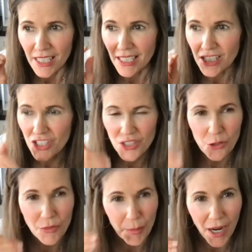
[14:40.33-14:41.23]
it's just
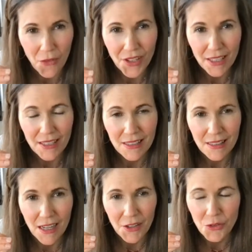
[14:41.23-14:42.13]
overpowering.
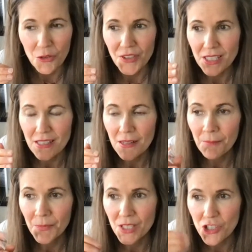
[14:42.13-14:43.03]
And I don't know if it's
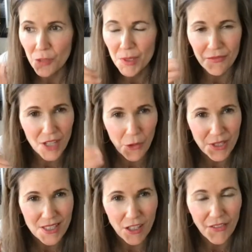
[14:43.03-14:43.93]
the chickpea flour
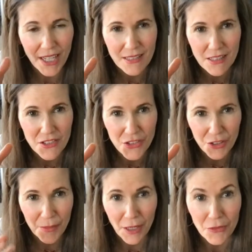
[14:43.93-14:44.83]
itself has a
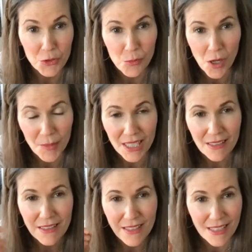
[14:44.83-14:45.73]
certain amount of umami
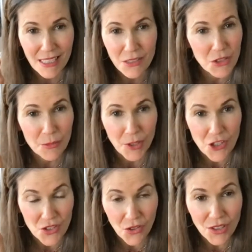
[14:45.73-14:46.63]
and it doesn't need too
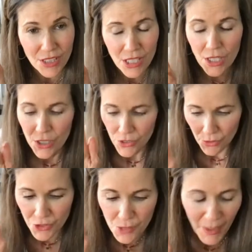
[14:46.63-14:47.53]
much salt.
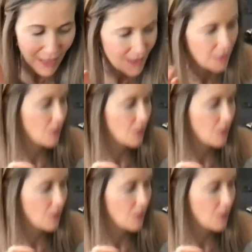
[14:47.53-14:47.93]
So I'll just pass that